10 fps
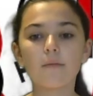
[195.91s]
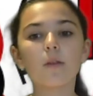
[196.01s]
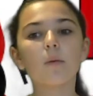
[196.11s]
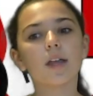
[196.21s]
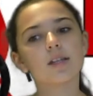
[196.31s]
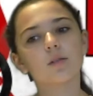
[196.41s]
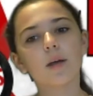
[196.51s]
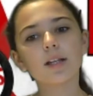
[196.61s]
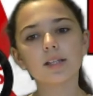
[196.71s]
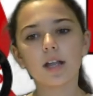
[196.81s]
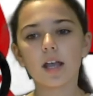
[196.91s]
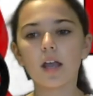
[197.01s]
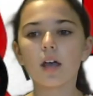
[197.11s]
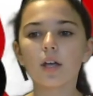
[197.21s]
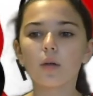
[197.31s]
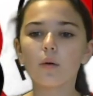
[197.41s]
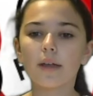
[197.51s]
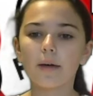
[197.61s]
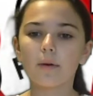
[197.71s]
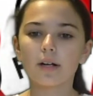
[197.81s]
If you wait till Wednesday, you will
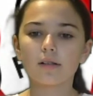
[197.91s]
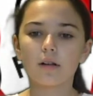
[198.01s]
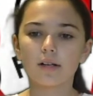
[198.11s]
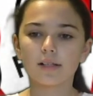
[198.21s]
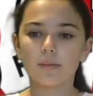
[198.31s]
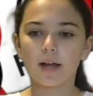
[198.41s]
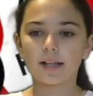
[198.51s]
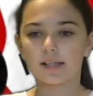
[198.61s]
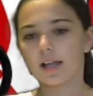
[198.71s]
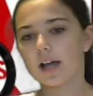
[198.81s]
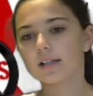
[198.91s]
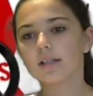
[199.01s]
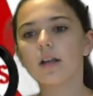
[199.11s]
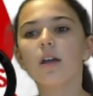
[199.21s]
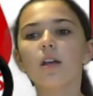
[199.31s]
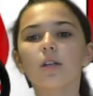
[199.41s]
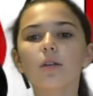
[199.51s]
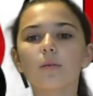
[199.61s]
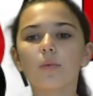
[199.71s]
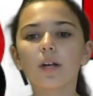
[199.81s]
get one as long as supplies last. You
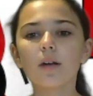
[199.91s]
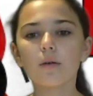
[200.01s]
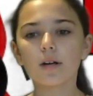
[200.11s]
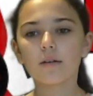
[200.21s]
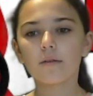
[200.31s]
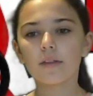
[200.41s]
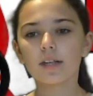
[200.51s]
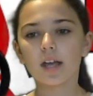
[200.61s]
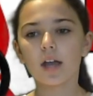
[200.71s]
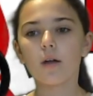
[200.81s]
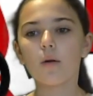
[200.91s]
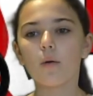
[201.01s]
can pre-order for the day